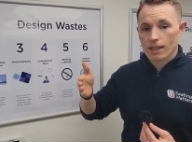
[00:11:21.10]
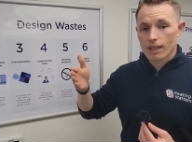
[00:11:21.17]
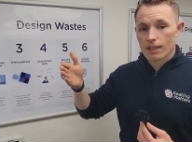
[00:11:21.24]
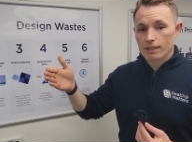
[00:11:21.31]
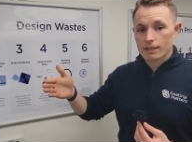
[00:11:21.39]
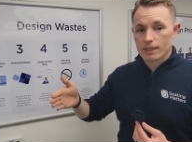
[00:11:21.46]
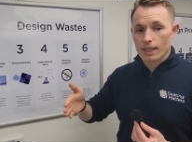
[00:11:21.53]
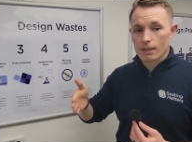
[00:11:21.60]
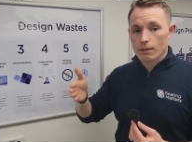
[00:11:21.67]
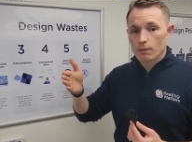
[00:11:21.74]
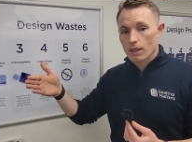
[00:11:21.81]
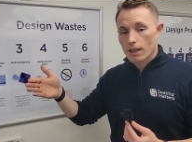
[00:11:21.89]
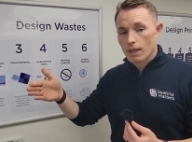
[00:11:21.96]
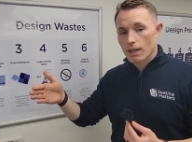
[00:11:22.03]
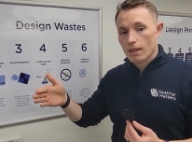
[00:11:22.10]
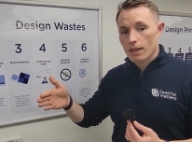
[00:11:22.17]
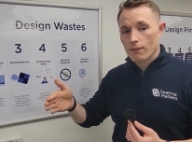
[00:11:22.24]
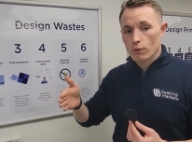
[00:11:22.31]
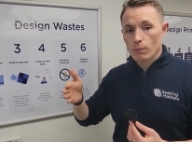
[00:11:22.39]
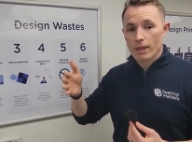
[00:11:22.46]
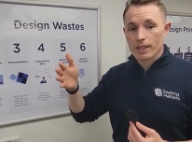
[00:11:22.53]
uh, send uh,
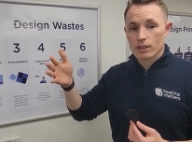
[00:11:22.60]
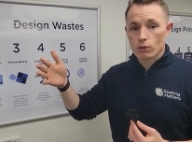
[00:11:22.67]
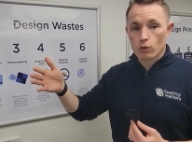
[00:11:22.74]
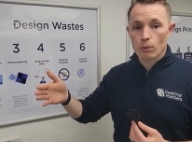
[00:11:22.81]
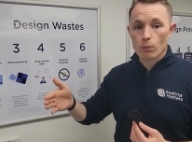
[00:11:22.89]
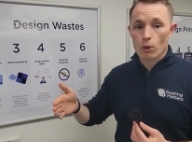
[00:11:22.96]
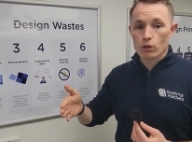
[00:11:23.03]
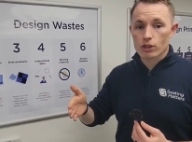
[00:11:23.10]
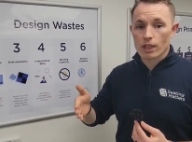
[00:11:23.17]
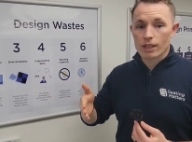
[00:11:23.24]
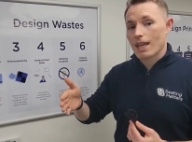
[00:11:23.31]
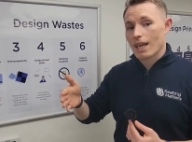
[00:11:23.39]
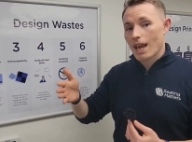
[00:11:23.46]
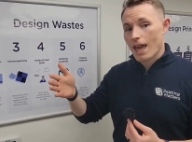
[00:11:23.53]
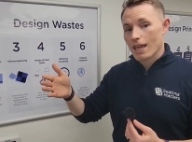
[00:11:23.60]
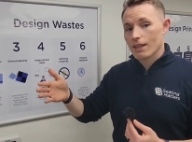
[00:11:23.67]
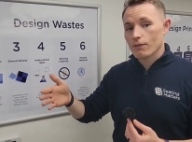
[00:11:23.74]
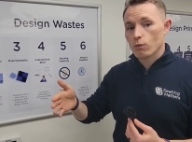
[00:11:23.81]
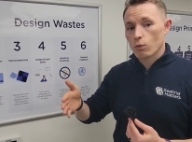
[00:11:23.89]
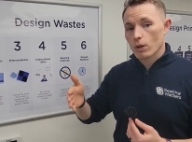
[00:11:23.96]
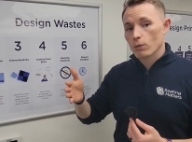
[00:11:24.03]
information on the project
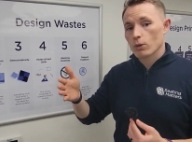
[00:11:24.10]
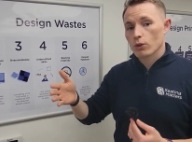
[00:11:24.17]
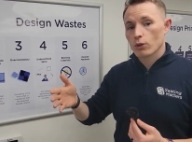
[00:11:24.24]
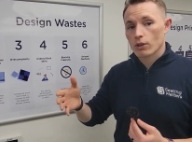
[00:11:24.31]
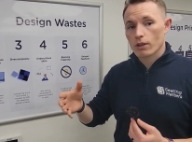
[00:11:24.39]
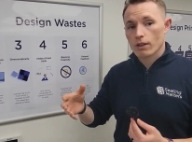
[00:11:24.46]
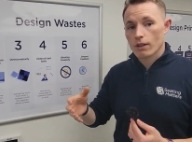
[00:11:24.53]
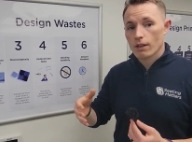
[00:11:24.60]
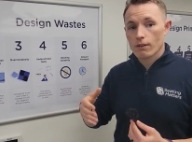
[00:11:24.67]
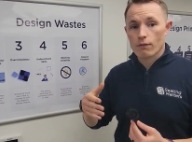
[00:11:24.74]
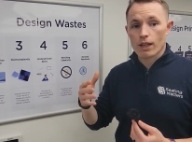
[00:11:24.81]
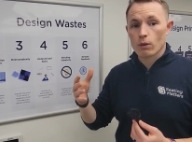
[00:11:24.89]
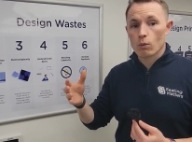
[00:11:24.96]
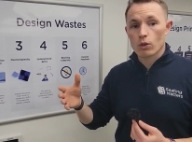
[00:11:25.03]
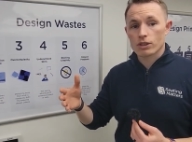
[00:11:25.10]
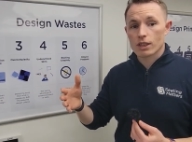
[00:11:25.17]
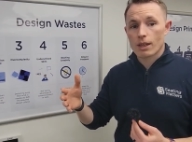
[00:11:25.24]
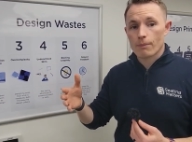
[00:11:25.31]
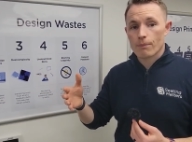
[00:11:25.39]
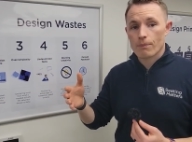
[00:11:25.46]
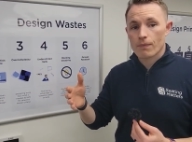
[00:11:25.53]
live when we're doing it via
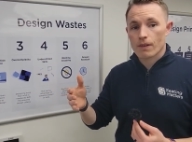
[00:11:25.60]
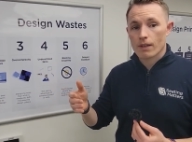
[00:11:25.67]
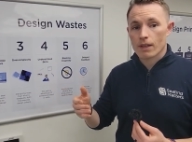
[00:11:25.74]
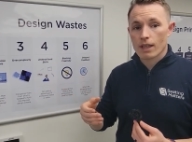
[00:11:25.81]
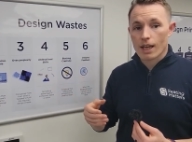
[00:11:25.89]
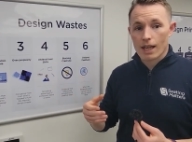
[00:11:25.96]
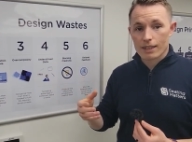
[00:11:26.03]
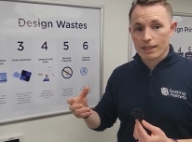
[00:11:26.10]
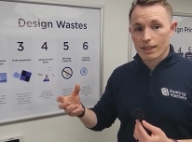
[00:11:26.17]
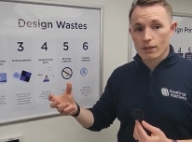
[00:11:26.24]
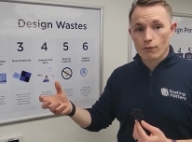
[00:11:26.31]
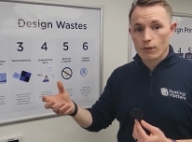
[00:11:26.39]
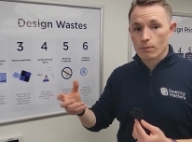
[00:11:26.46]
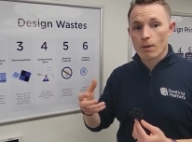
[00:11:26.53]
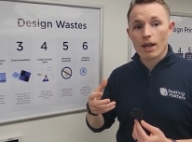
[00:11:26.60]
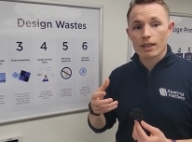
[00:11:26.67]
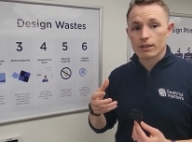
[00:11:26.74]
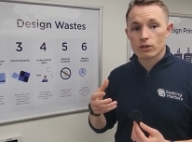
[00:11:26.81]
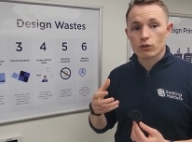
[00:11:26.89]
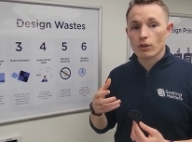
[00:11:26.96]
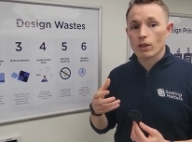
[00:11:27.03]
WhatsApp and get
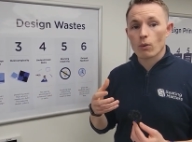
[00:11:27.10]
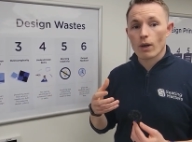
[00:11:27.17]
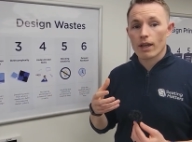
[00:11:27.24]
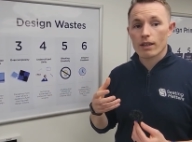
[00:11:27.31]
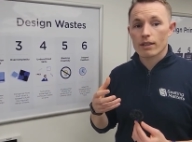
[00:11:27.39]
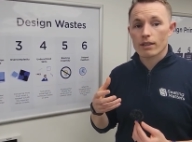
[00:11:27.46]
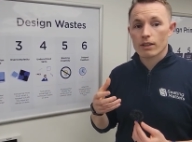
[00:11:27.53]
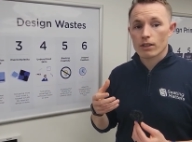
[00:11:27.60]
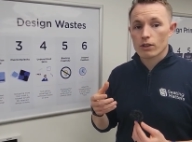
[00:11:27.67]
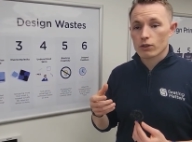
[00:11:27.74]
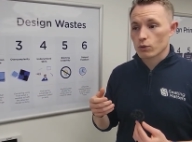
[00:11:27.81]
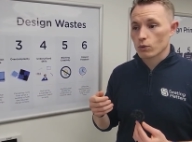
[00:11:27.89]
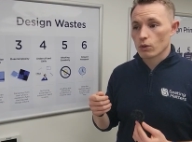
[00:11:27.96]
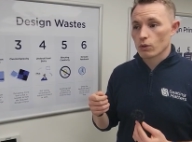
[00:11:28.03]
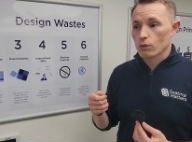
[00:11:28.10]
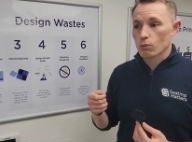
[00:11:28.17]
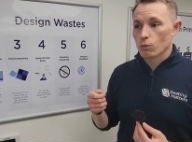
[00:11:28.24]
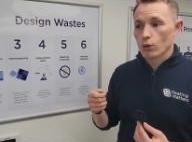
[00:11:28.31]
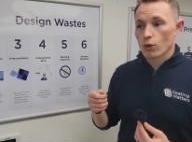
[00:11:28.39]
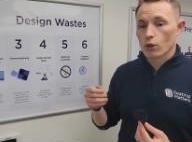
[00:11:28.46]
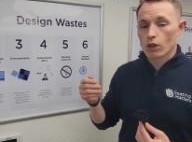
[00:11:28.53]
feedback straight away so that
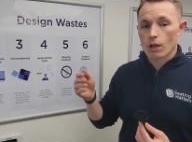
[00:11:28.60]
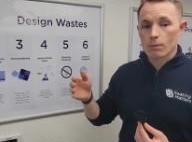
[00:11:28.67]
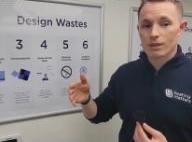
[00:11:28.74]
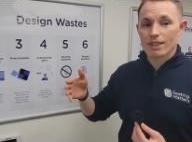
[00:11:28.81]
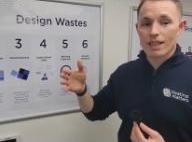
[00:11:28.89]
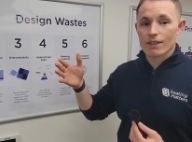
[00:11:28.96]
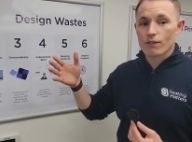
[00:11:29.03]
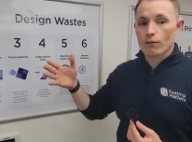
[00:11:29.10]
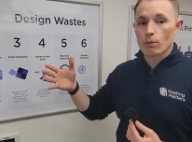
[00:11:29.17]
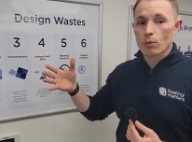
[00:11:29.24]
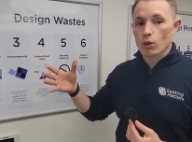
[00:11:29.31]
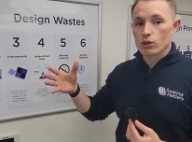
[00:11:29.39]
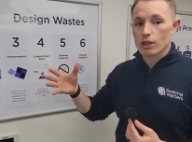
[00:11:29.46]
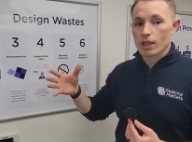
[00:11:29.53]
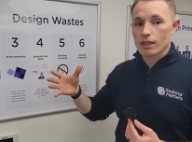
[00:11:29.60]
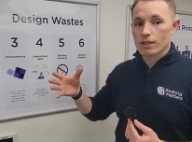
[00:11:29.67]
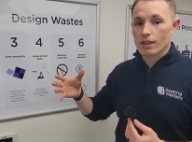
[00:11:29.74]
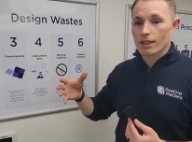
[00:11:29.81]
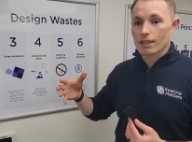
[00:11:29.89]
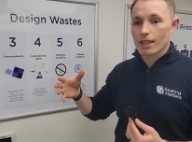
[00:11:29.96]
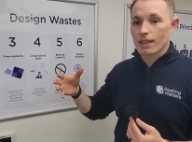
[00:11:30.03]
we're not coming to the end of a project
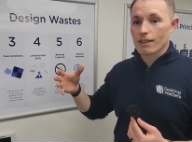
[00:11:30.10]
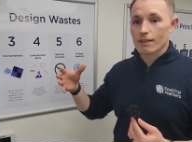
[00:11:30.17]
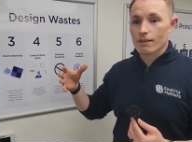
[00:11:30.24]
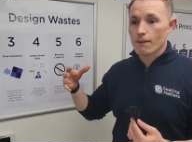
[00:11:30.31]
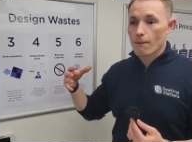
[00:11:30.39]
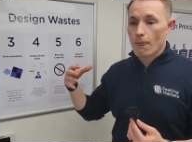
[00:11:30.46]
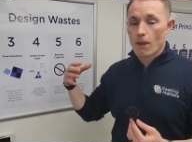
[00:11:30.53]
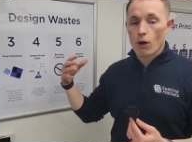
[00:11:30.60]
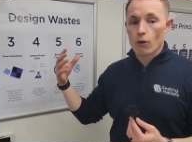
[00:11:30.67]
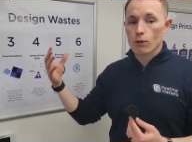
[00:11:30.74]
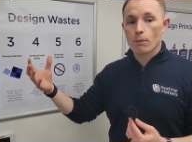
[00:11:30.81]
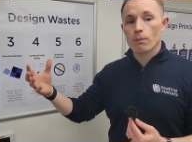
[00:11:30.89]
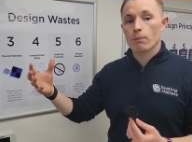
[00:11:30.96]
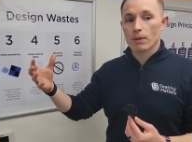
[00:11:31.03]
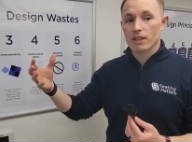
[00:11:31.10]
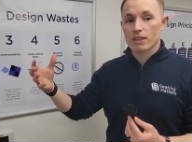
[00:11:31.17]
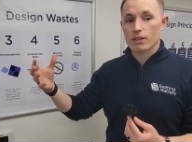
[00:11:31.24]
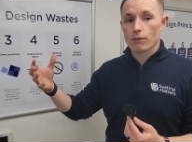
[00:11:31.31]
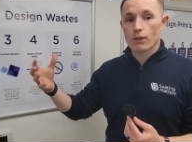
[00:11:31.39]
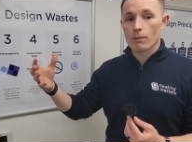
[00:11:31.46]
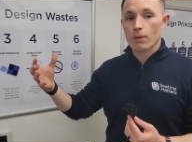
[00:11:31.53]
and getting 100 pieces
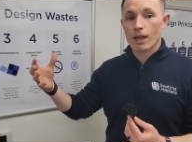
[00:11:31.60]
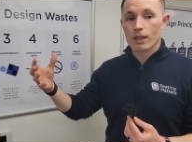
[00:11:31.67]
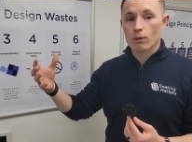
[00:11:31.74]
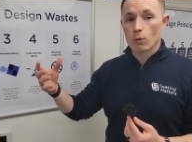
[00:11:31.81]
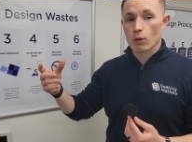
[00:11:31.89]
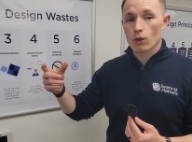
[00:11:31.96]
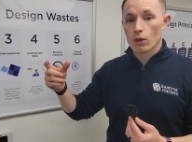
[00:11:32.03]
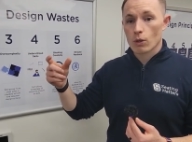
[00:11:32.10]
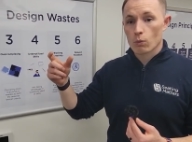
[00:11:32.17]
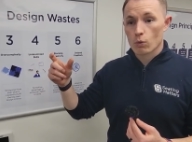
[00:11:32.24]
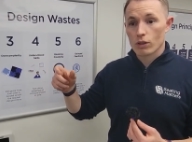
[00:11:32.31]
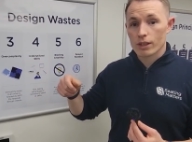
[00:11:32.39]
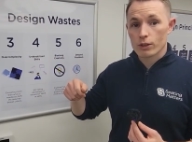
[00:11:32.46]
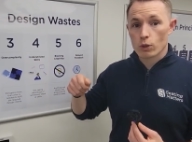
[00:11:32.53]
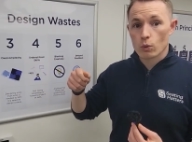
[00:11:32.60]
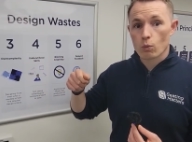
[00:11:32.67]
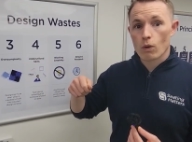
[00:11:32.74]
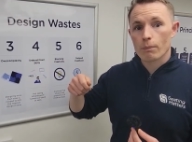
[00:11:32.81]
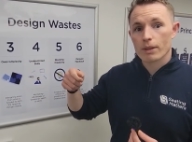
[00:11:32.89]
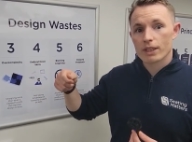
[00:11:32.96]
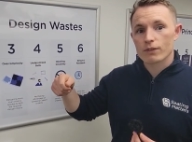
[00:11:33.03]
of feedback. We're really doing
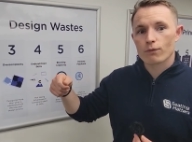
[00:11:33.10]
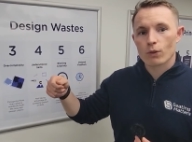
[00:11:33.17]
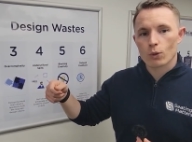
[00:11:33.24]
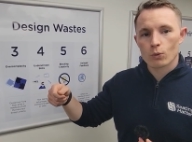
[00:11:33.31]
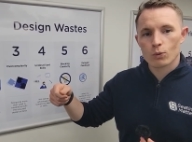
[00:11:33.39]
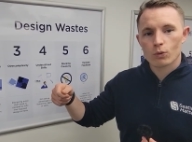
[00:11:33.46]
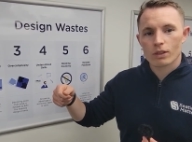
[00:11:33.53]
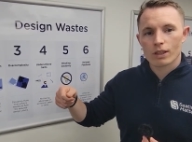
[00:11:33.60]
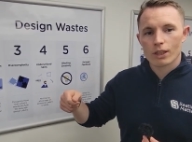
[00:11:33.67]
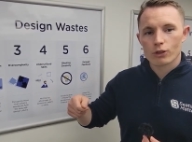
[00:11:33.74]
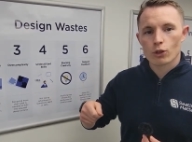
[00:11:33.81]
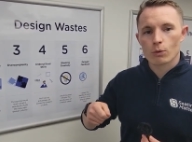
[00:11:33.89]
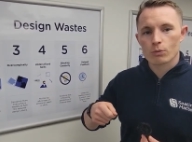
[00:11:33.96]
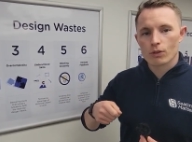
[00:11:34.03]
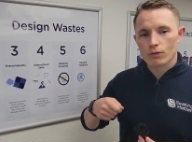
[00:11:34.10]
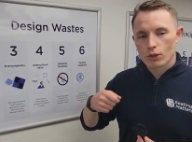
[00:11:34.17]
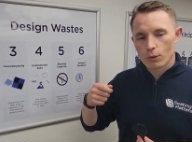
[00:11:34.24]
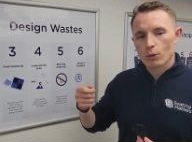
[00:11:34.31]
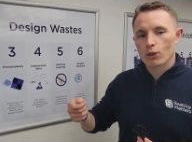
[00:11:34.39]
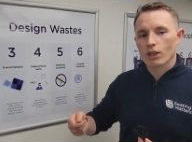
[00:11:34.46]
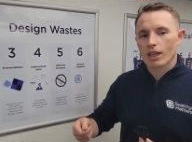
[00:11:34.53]
one piece flow in terms of
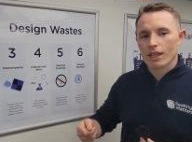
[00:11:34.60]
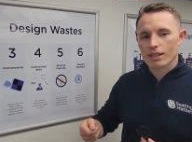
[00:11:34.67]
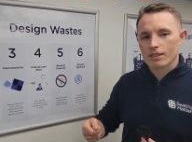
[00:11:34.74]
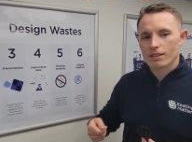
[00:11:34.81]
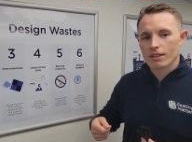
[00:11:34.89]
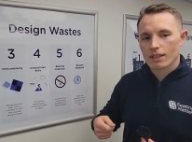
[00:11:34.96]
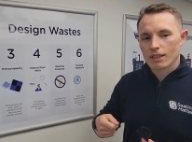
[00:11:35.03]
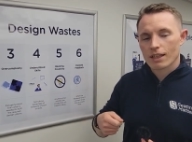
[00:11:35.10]
communication